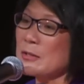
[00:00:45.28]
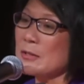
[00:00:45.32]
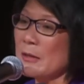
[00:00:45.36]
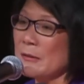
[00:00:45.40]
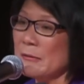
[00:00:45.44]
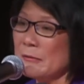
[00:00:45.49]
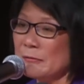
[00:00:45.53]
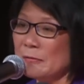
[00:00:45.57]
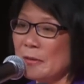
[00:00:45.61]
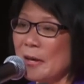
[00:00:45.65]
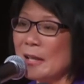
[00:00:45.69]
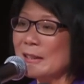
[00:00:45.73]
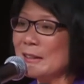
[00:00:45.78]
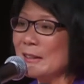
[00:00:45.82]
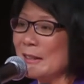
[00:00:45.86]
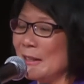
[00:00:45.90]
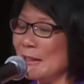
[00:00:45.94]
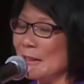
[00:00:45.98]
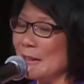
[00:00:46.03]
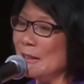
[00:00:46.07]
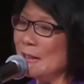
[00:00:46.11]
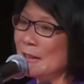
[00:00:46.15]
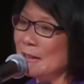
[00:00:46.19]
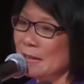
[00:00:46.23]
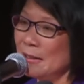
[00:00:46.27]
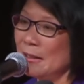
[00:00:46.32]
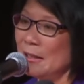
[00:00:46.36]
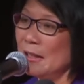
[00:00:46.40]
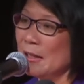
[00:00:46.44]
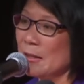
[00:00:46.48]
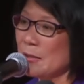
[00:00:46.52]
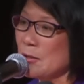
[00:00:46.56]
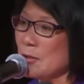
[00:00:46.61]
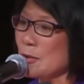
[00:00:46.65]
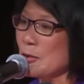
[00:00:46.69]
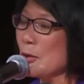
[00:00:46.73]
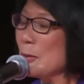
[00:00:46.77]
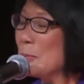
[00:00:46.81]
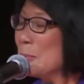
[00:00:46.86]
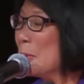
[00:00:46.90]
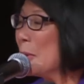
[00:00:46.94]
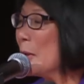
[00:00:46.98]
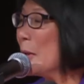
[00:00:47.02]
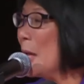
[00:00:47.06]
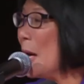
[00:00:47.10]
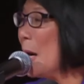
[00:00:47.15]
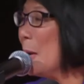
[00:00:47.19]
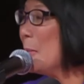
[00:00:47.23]
the funding it needs to
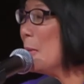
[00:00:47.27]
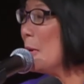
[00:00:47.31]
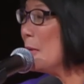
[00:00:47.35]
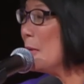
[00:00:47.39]
put up a